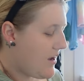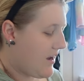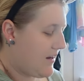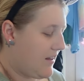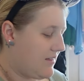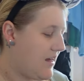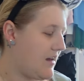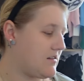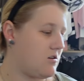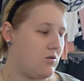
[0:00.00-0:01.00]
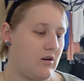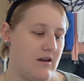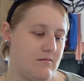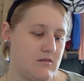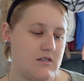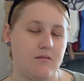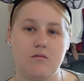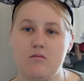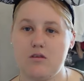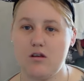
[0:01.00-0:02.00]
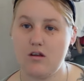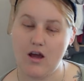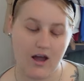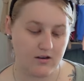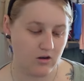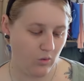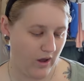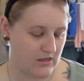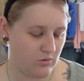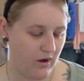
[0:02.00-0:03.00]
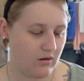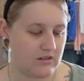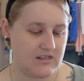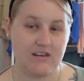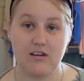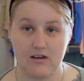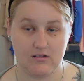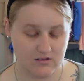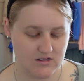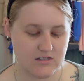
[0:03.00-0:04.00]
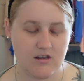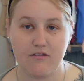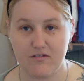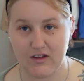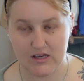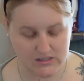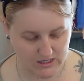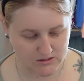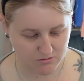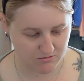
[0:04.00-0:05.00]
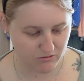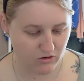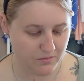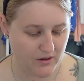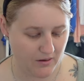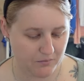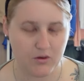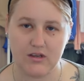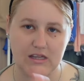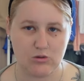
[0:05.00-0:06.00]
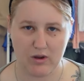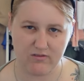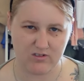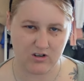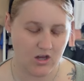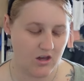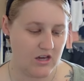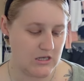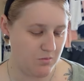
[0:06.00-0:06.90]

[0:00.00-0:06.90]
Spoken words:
And then next, I've got him some underwear as well, because that's another thing he's desperate for, but I'm putting these away for his